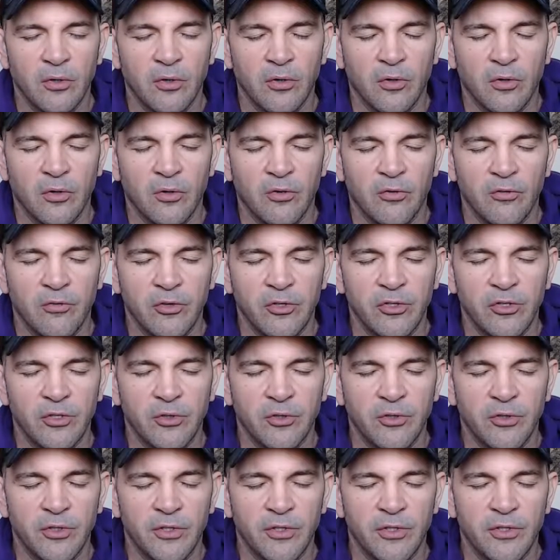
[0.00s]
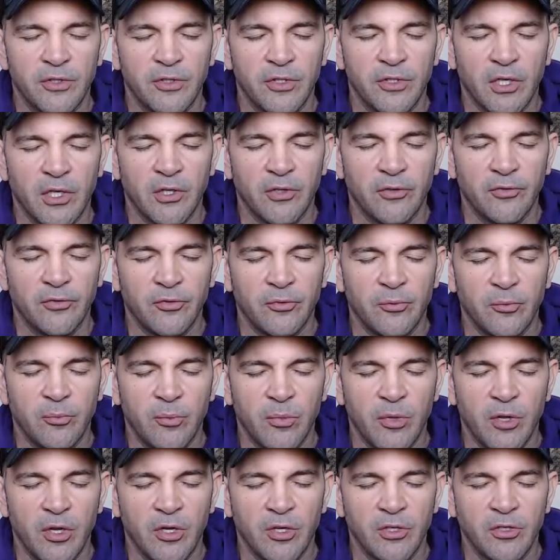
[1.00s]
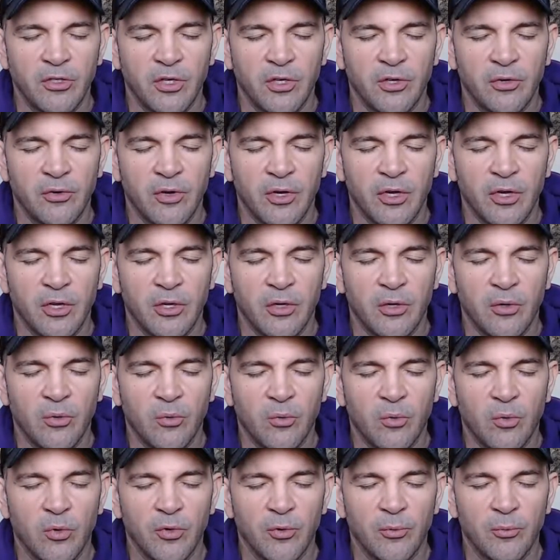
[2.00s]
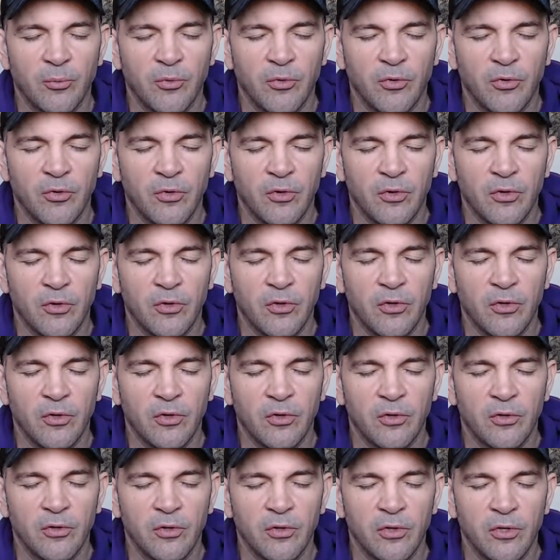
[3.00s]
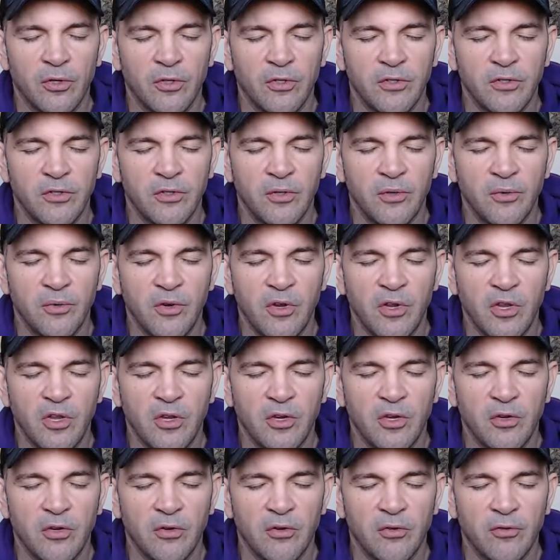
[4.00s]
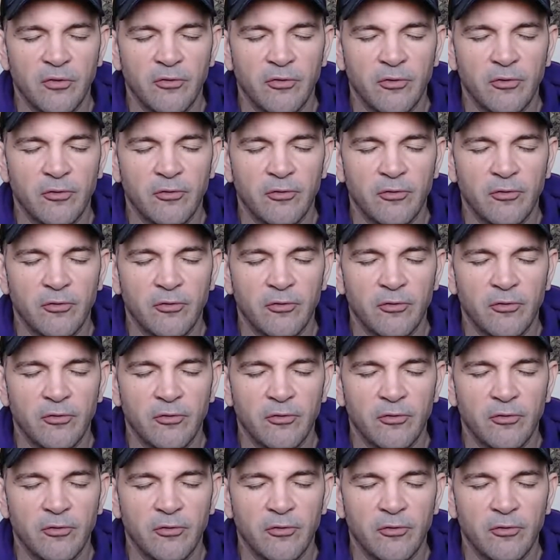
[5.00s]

the visual itself may generate a warmth, and there is no need for